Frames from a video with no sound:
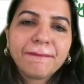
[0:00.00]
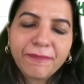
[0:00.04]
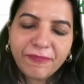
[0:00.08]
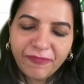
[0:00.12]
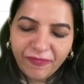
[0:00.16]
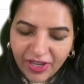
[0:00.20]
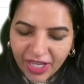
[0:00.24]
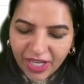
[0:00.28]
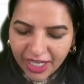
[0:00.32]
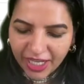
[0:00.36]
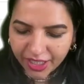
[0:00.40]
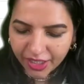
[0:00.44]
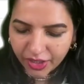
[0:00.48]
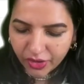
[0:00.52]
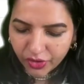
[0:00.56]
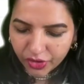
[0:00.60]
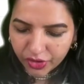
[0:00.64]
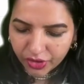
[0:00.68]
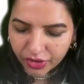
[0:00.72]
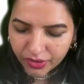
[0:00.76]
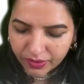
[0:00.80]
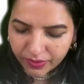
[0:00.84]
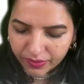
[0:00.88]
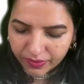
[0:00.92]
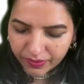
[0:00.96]
Very
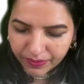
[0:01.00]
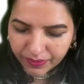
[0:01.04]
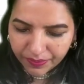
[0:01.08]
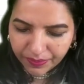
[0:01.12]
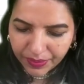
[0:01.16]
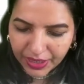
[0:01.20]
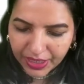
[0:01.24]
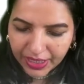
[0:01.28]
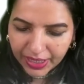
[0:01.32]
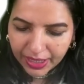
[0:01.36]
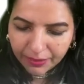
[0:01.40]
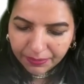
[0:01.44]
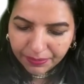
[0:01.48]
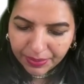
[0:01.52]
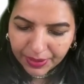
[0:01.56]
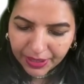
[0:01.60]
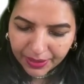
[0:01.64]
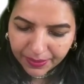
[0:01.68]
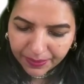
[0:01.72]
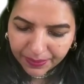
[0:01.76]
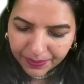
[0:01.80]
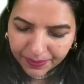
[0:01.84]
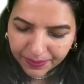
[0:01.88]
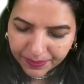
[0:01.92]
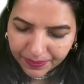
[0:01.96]
good.
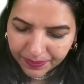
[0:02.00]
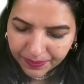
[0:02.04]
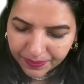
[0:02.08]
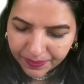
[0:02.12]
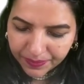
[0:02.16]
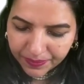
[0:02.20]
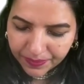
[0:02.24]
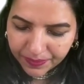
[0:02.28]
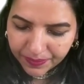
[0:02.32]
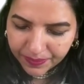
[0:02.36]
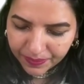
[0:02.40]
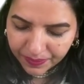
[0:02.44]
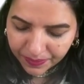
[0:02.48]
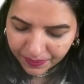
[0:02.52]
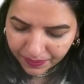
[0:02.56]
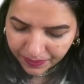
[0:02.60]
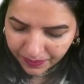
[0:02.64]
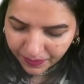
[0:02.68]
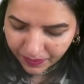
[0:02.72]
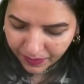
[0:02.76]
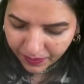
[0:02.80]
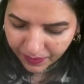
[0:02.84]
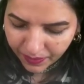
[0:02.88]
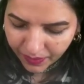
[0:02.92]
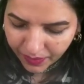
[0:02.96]
PLP.
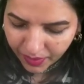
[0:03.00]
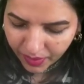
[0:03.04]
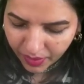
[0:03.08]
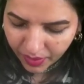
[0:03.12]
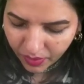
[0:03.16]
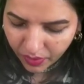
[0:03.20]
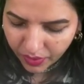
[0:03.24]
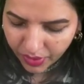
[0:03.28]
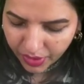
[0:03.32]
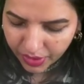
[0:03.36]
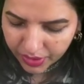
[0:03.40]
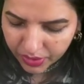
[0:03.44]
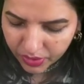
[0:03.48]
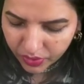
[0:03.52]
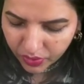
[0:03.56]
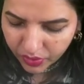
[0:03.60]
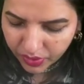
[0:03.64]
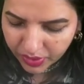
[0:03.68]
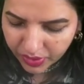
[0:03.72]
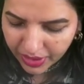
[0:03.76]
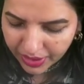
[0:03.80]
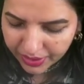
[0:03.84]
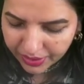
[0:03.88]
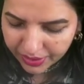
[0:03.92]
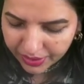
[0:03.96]
Okay, so
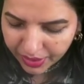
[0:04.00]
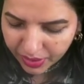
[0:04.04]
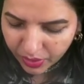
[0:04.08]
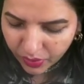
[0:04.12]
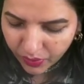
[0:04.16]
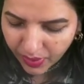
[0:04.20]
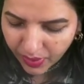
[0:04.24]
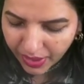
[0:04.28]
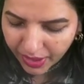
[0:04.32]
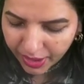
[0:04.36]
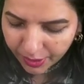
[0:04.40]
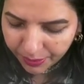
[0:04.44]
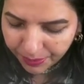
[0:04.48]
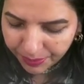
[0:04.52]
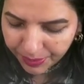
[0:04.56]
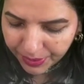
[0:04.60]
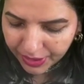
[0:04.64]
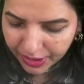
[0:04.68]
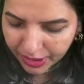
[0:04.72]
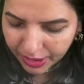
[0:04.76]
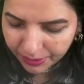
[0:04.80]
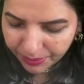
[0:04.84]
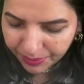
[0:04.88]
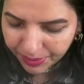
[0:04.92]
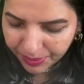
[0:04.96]
that require
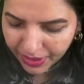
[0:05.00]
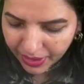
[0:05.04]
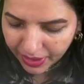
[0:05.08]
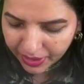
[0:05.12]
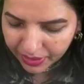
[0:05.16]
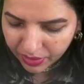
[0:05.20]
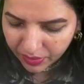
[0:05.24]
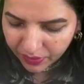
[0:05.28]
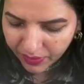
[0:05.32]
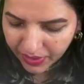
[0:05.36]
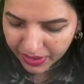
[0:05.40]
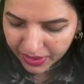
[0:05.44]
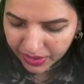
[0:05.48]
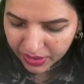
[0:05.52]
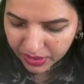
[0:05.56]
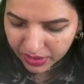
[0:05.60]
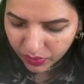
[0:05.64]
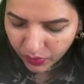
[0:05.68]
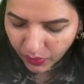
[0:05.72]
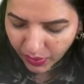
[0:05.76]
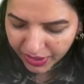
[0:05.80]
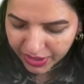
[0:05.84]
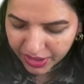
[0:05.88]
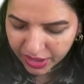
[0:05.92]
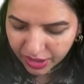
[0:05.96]
PLP, otherwise
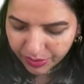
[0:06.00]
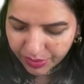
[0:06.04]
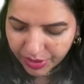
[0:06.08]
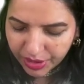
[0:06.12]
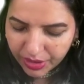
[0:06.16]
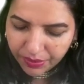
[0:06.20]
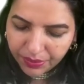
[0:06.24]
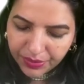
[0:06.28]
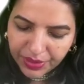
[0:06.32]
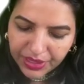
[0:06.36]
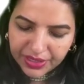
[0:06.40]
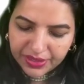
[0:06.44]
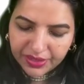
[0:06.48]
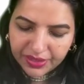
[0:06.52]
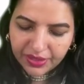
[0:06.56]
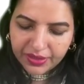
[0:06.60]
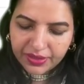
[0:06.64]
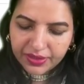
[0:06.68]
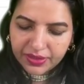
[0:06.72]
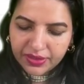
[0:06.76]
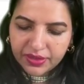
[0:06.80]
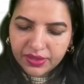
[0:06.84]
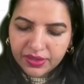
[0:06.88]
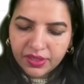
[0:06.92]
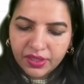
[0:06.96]
vitamin
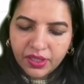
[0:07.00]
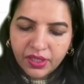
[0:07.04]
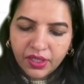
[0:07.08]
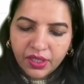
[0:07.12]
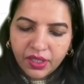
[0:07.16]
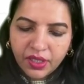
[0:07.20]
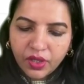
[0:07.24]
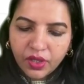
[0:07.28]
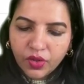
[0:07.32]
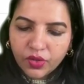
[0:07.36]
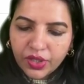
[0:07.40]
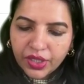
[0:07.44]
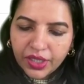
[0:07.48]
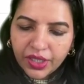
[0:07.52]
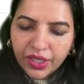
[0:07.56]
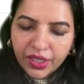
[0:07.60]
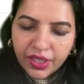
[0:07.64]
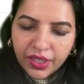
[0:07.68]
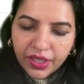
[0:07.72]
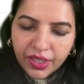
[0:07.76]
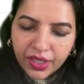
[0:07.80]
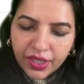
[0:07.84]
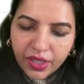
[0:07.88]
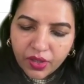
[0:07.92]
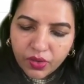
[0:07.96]
B6. Okay,
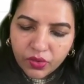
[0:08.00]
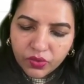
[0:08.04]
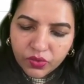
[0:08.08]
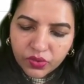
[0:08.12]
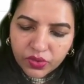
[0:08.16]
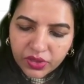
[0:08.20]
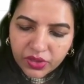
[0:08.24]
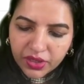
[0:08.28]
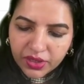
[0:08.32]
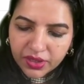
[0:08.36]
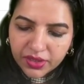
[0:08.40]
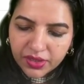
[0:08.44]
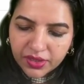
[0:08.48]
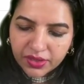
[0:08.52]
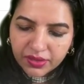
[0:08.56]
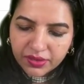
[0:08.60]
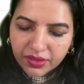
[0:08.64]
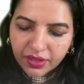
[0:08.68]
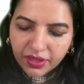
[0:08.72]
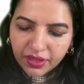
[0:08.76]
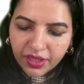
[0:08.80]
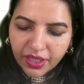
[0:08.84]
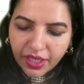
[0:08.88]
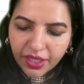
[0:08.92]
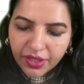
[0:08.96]
now this
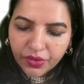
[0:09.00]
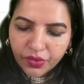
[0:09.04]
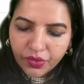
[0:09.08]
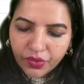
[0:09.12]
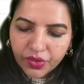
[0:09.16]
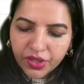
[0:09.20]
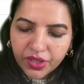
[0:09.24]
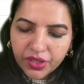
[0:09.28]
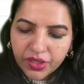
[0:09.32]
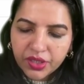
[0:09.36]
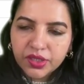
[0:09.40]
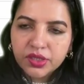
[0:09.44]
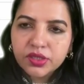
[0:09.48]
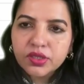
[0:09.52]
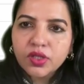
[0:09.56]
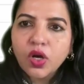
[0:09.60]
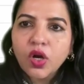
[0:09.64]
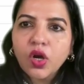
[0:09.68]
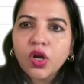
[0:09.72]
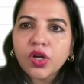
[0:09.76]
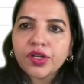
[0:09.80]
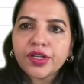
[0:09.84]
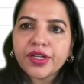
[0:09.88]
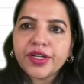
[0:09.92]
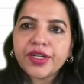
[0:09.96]
cystathionin is
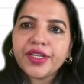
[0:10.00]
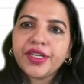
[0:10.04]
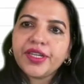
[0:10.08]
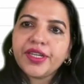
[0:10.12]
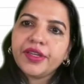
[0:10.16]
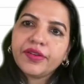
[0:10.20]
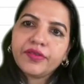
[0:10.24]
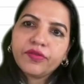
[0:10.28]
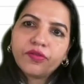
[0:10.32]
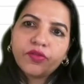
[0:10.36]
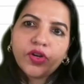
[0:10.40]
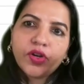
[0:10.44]
already